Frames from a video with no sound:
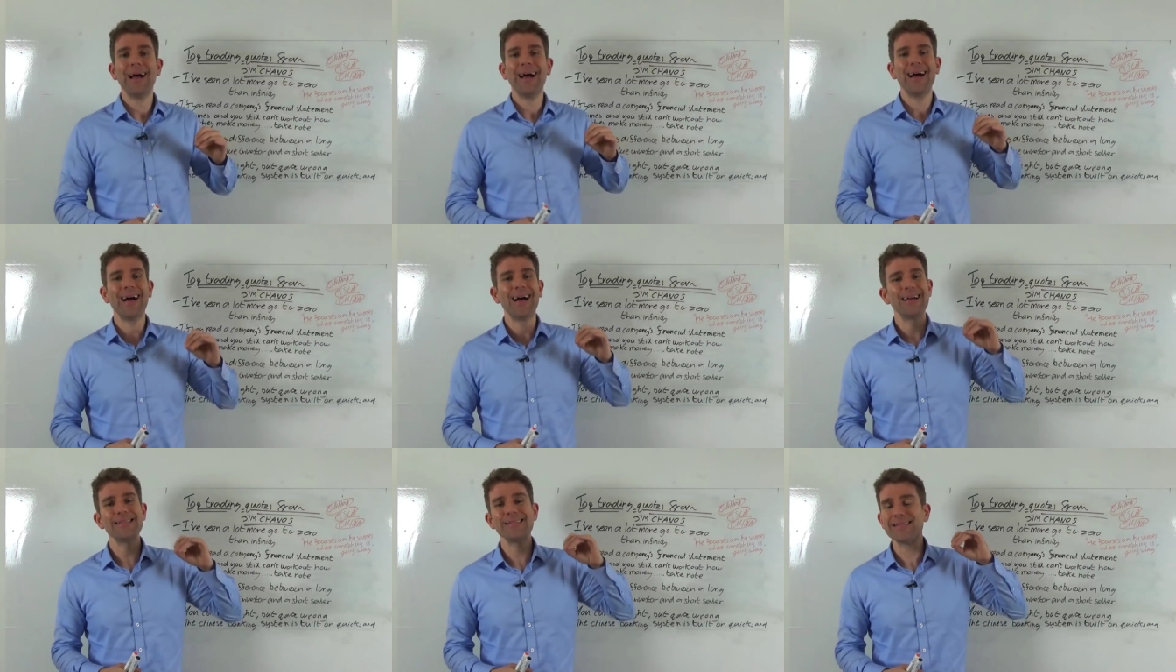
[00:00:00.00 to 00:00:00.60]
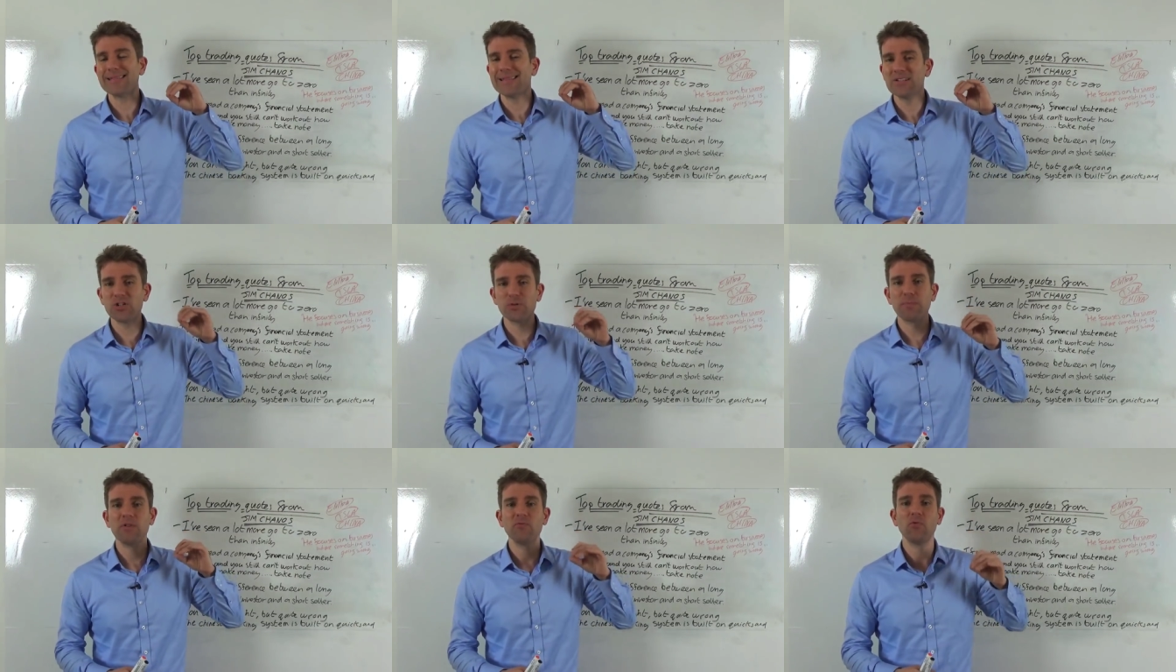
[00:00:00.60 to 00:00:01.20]
and they've
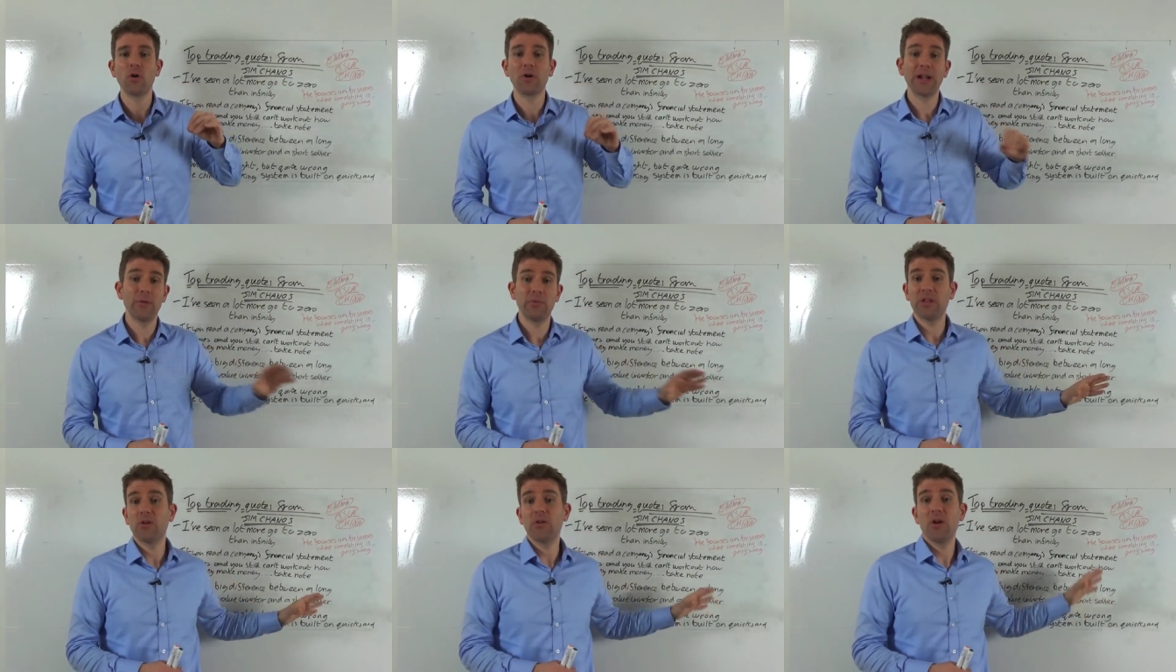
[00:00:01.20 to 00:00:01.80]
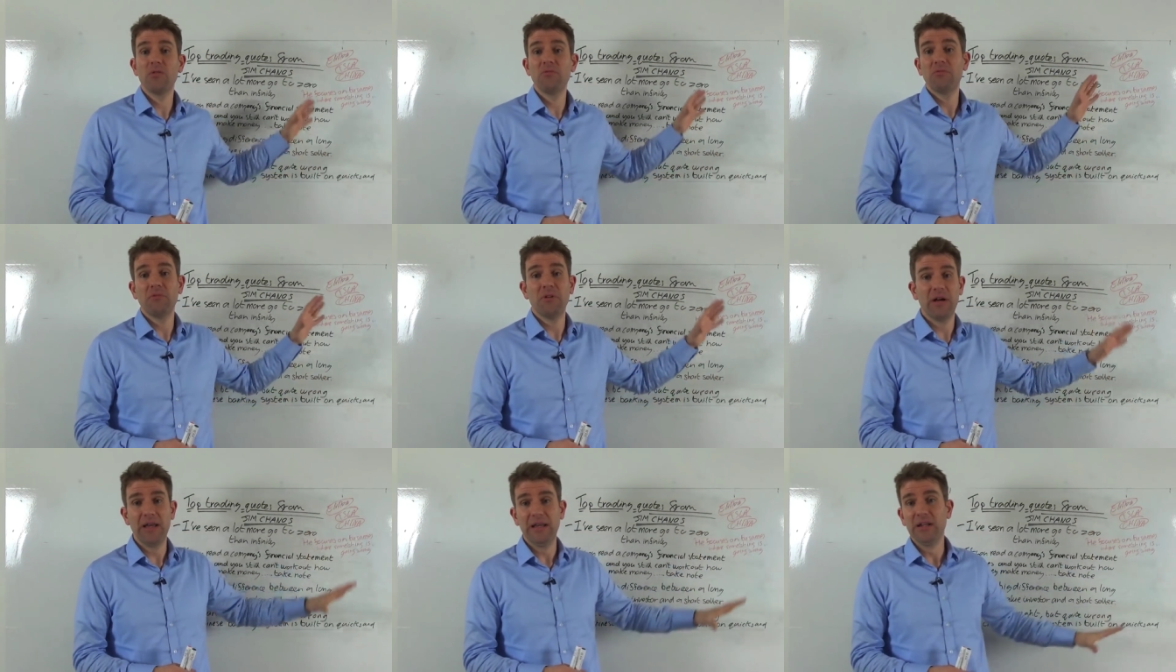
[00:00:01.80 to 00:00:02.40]
just been wrong. Now, we don't know,
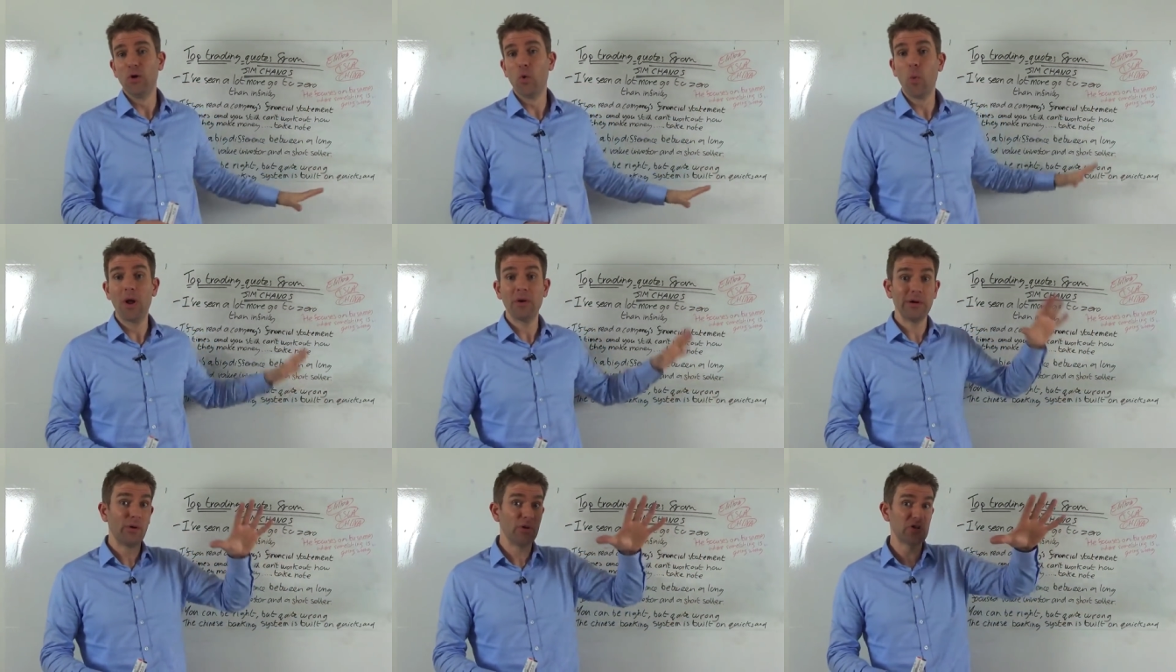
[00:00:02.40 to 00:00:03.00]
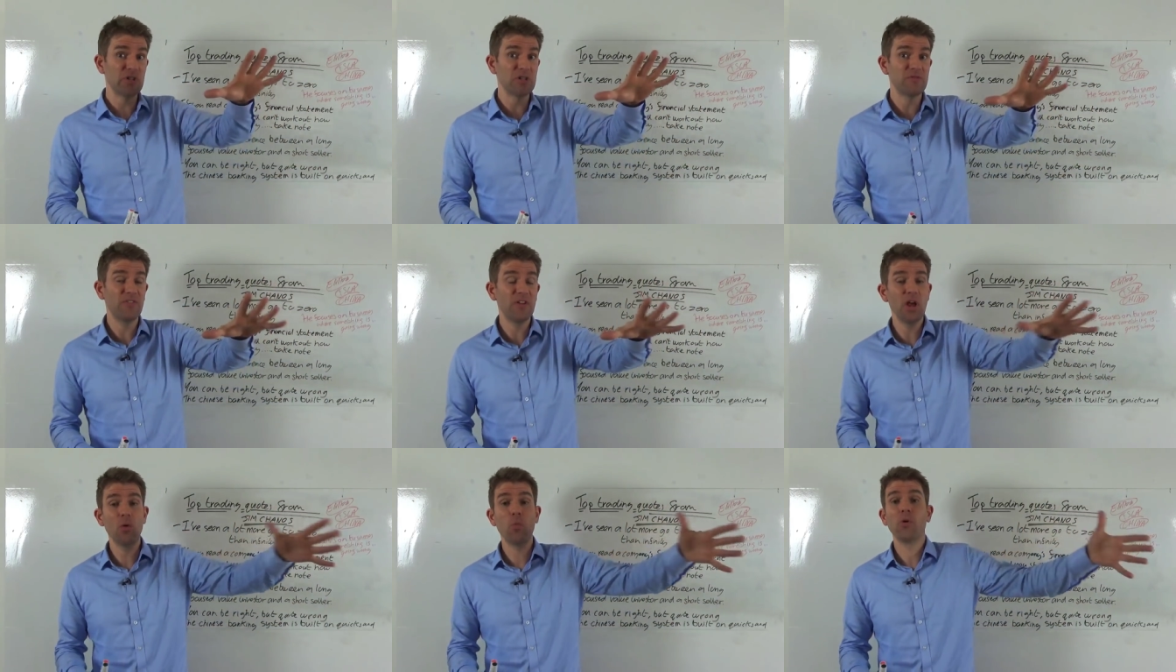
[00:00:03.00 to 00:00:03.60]
you know, when we're watching this
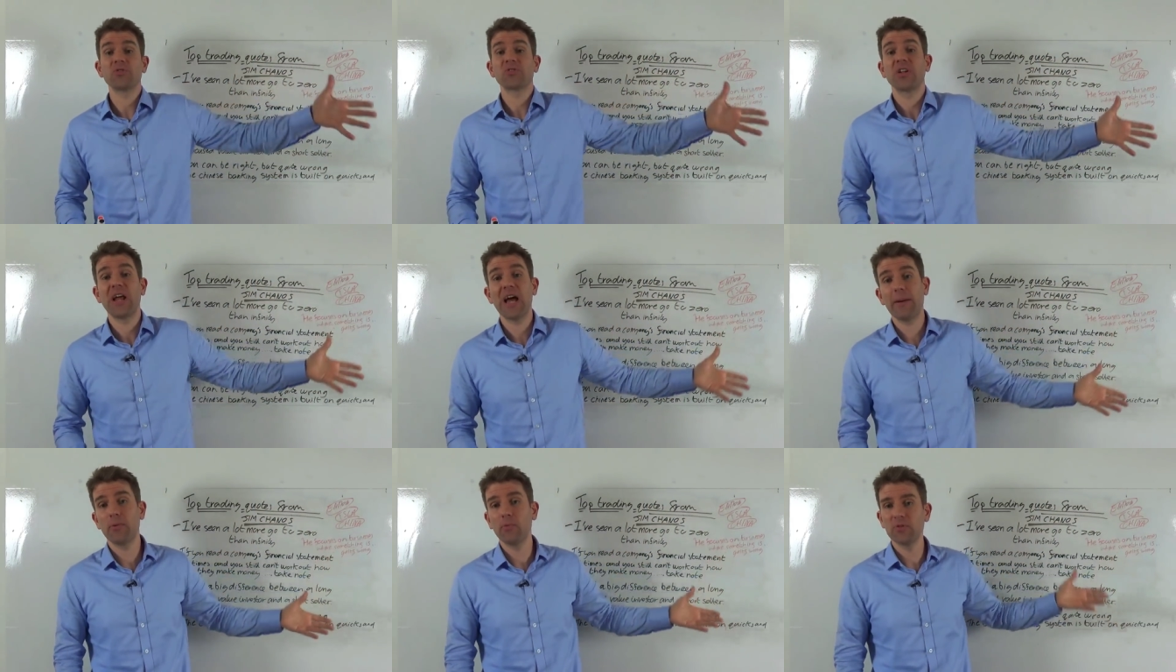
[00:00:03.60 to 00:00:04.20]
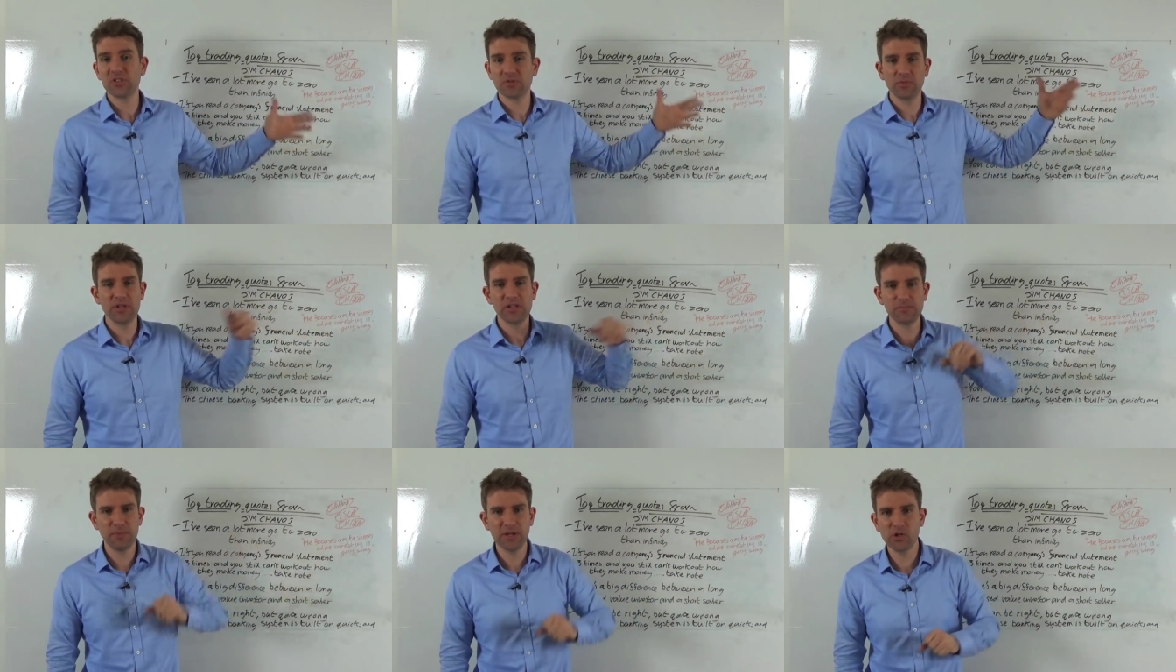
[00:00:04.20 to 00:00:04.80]
video, what's going to happen with some of
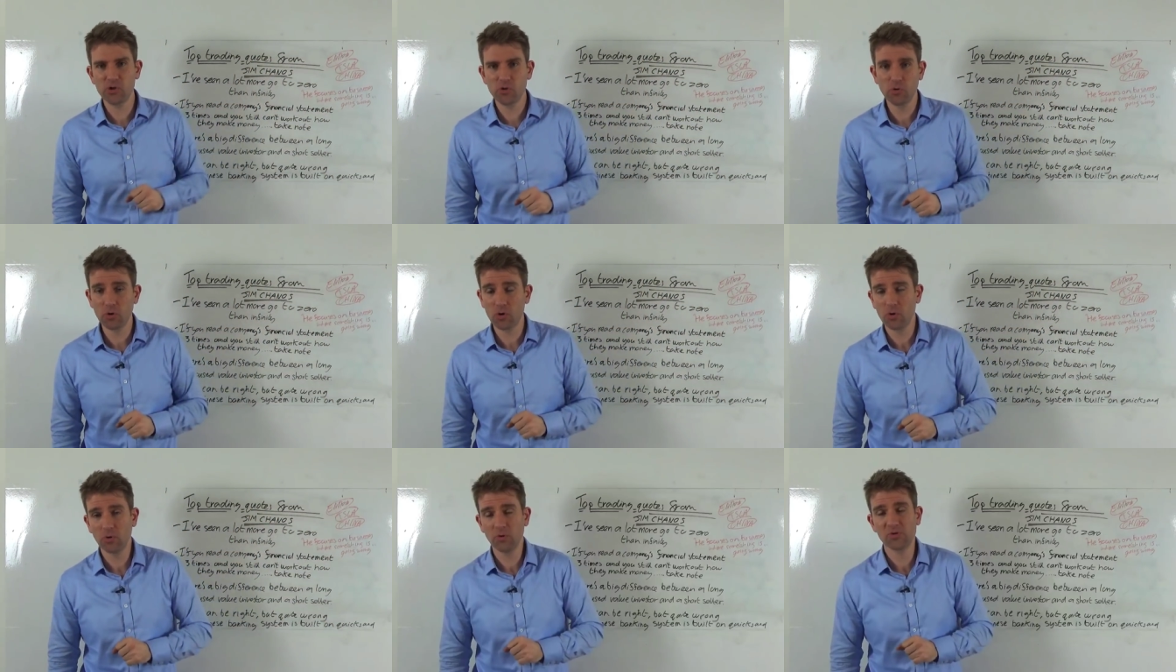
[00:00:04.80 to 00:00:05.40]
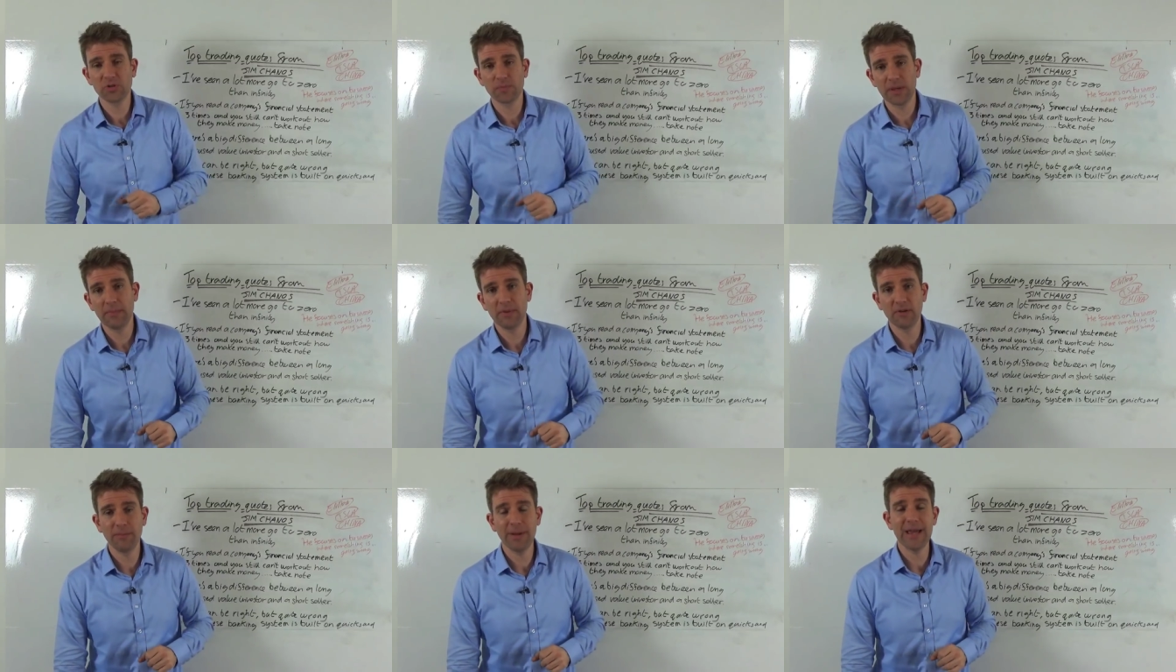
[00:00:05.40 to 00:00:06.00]
these big short calls that
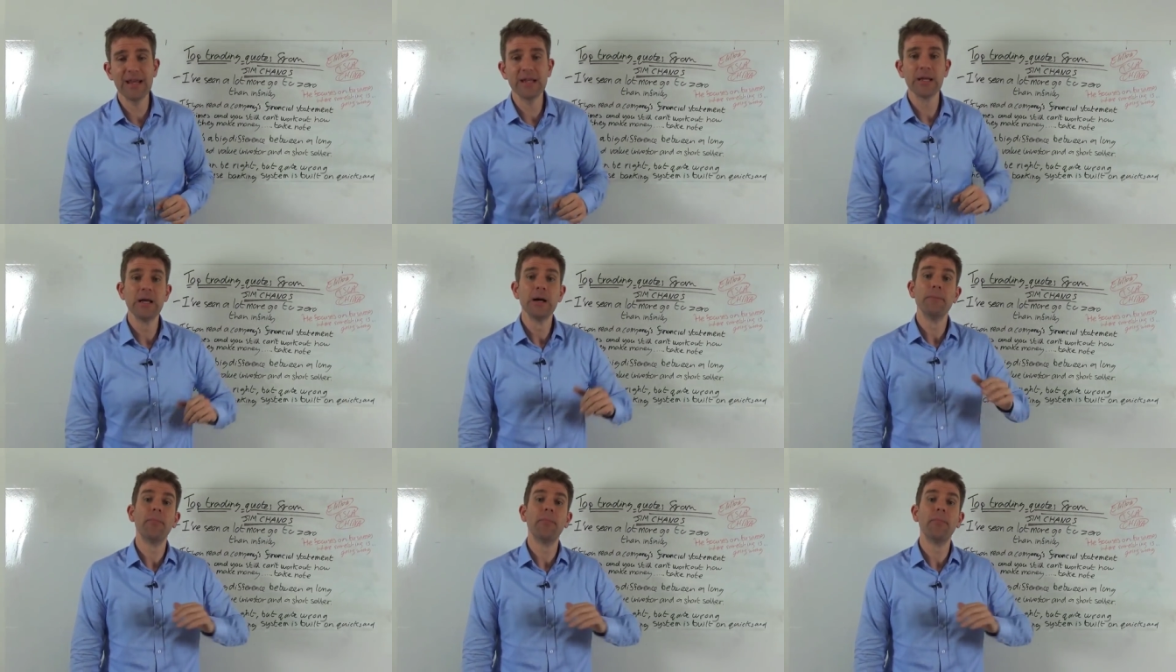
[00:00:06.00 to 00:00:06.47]
people have made.